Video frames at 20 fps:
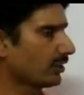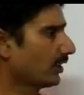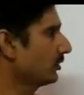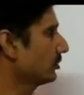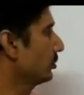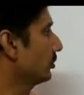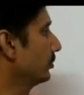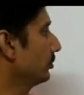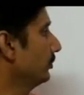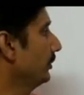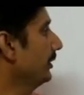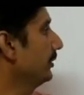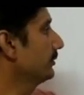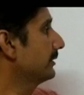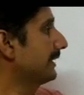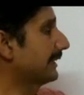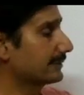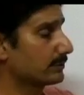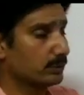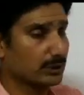So 2 into
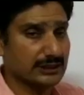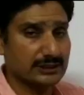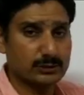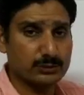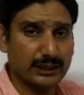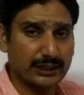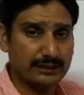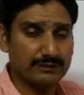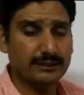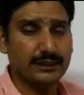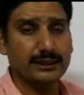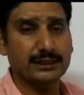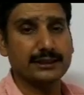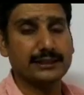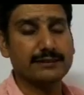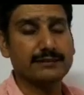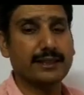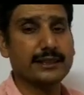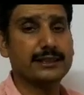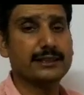6 was 12,
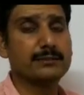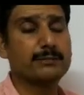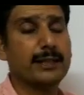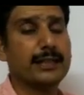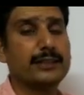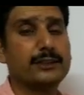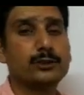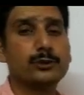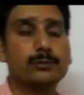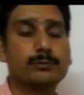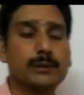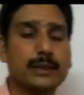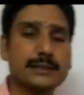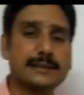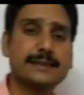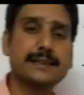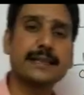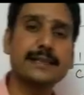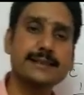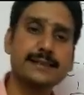divided by 2
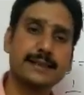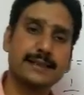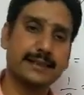plus 6,